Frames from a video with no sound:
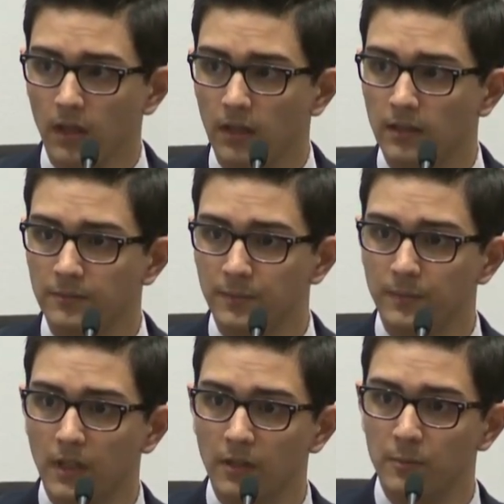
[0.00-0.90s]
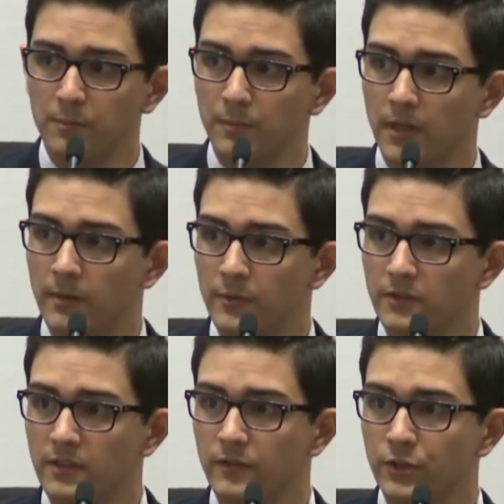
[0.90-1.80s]
Hello, my name is
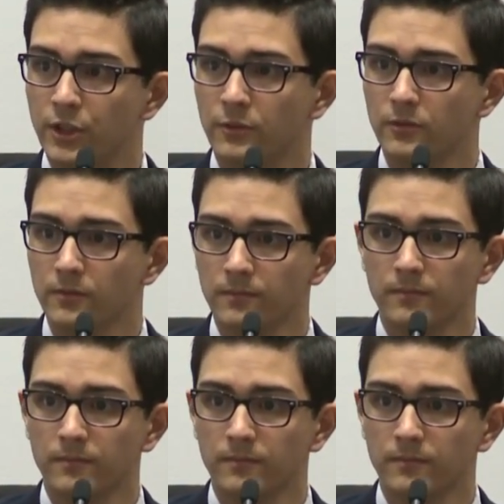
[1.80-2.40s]
Steven Jones.